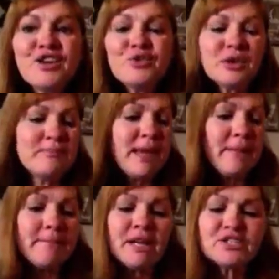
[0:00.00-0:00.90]
You can make
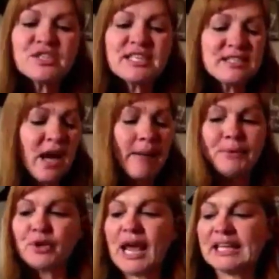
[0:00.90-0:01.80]
a bunch of these
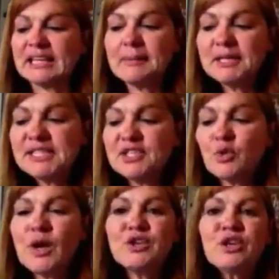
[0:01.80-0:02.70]
up. You're not limited
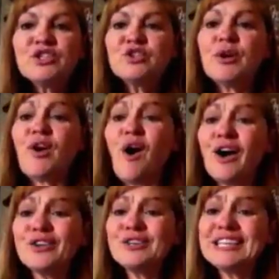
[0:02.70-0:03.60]
to what you can do, and
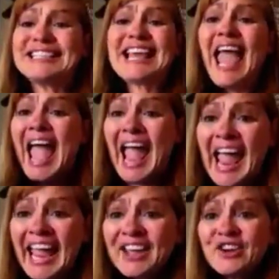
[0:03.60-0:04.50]
all you need is
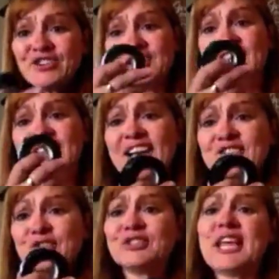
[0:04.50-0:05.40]
hangers and
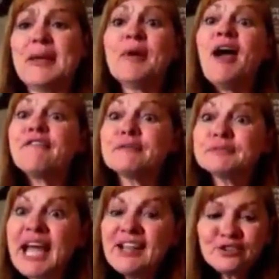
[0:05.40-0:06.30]
electrical tape from
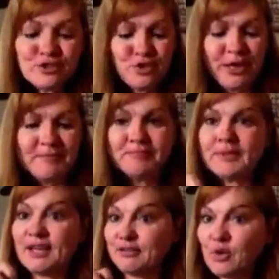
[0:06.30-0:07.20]
Dollar Tree,
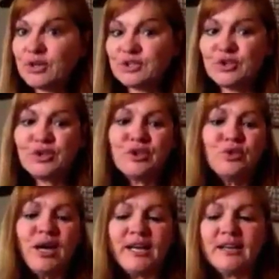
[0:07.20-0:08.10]
and of course a good
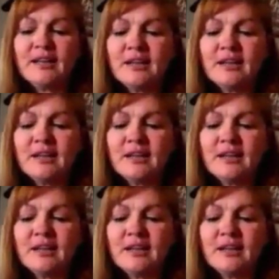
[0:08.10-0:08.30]
glue gun.